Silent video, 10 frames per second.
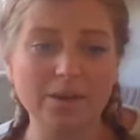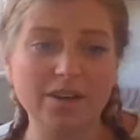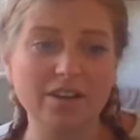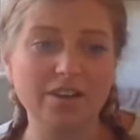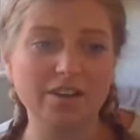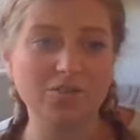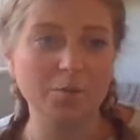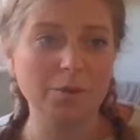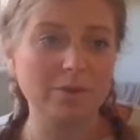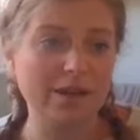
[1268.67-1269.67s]
Have you been uh, Have
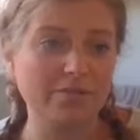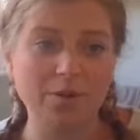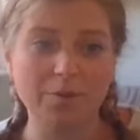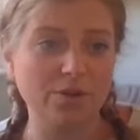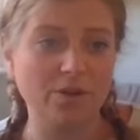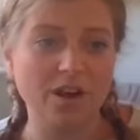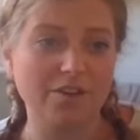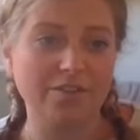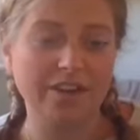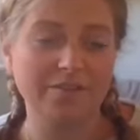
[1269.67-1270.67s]
you been playing rugby all your
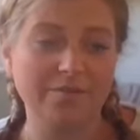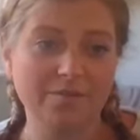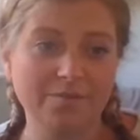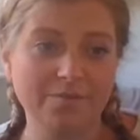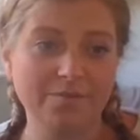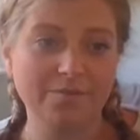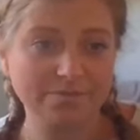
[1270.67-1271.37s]
life then?